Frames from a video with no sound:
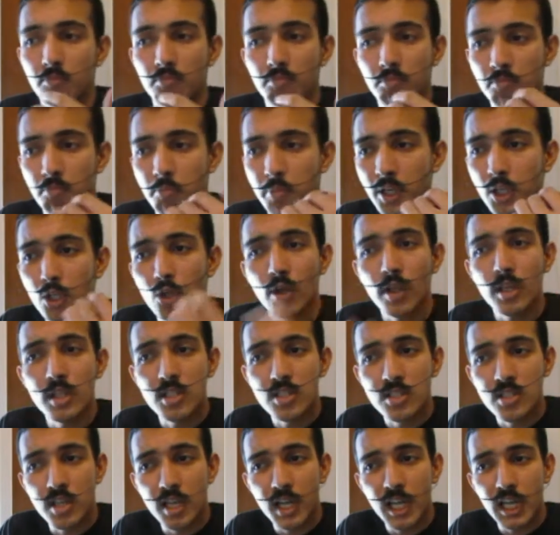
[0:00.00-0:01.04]
Bitcoin
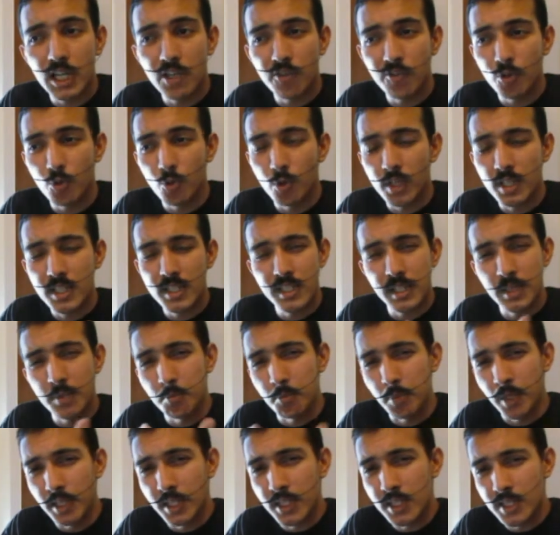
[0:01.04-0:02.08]
is great if you want to send
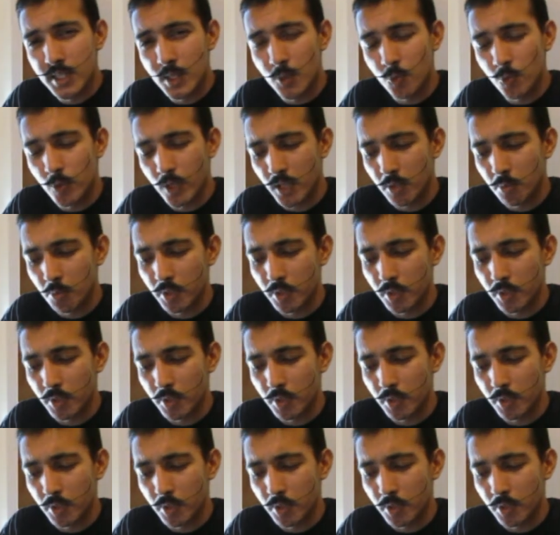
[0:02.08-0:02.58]
money somewhere,